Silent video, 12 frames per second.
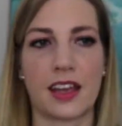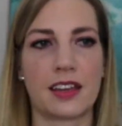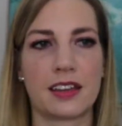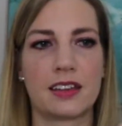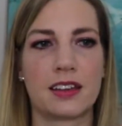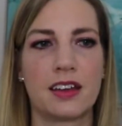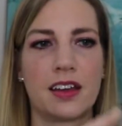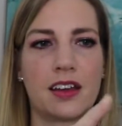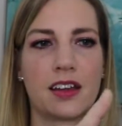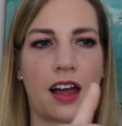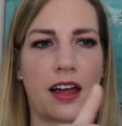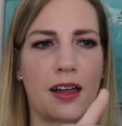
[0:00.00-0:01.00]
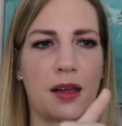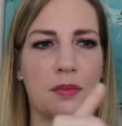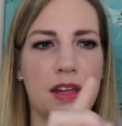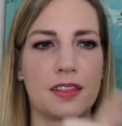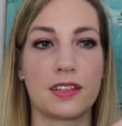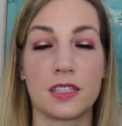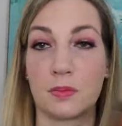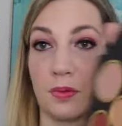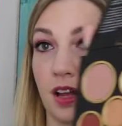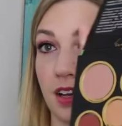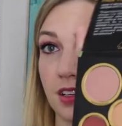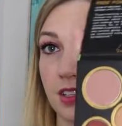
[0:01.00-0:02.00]
and this
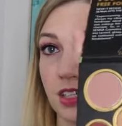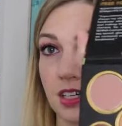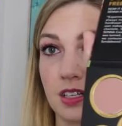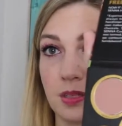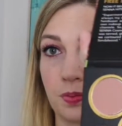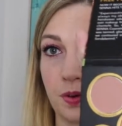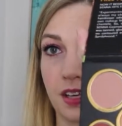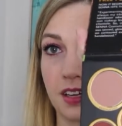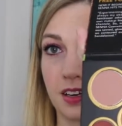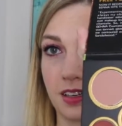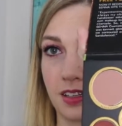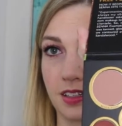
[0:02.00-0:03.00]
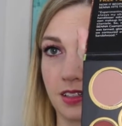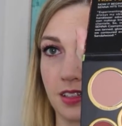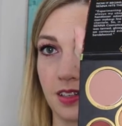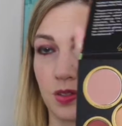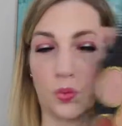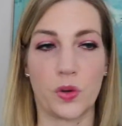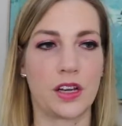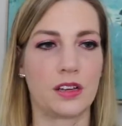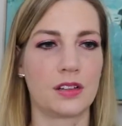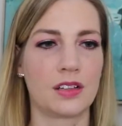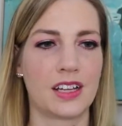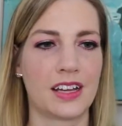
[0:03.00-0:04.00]
blush is pretty nice as
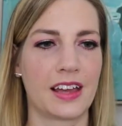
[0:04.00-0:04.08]
well.